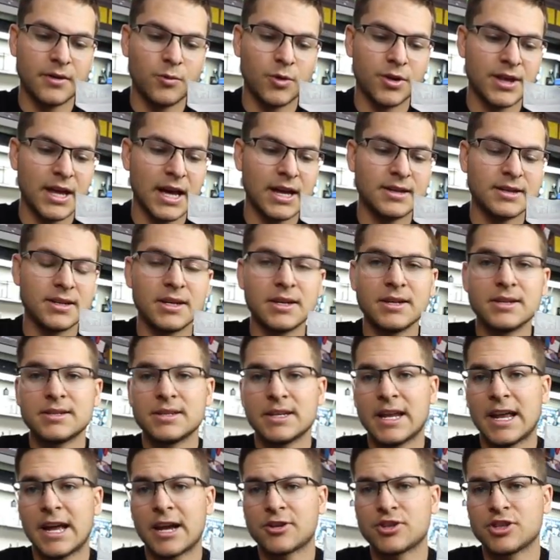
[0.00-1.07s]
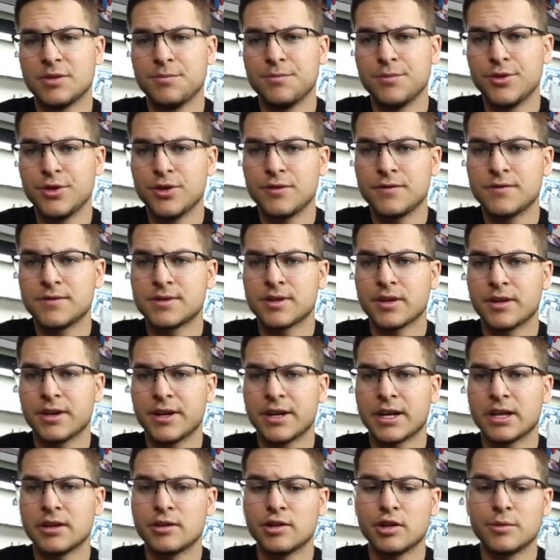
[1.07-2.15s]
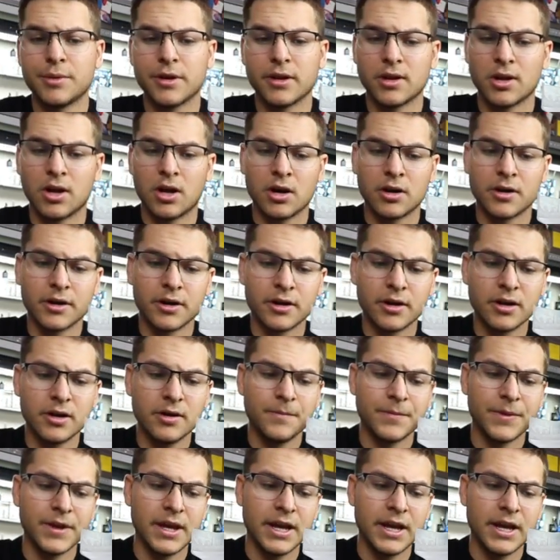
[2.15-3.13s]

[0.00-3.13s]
What that does, it actually moves the link a little bit longer,